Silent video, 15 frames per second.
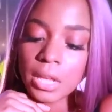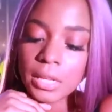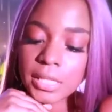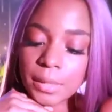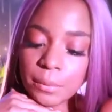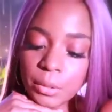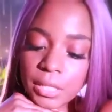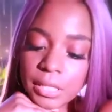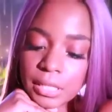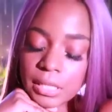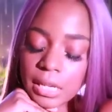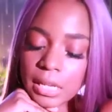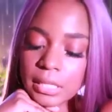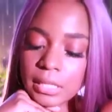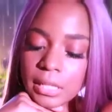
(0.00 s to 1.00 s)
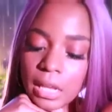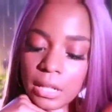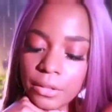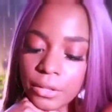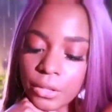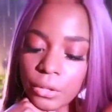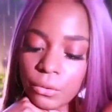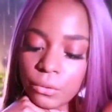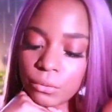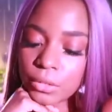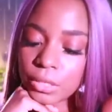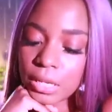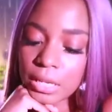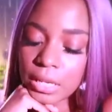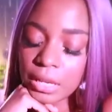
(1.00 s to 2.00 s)
Someone is is telling you
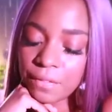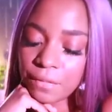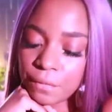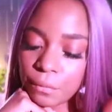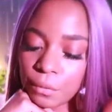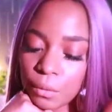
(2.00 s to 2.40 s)
to give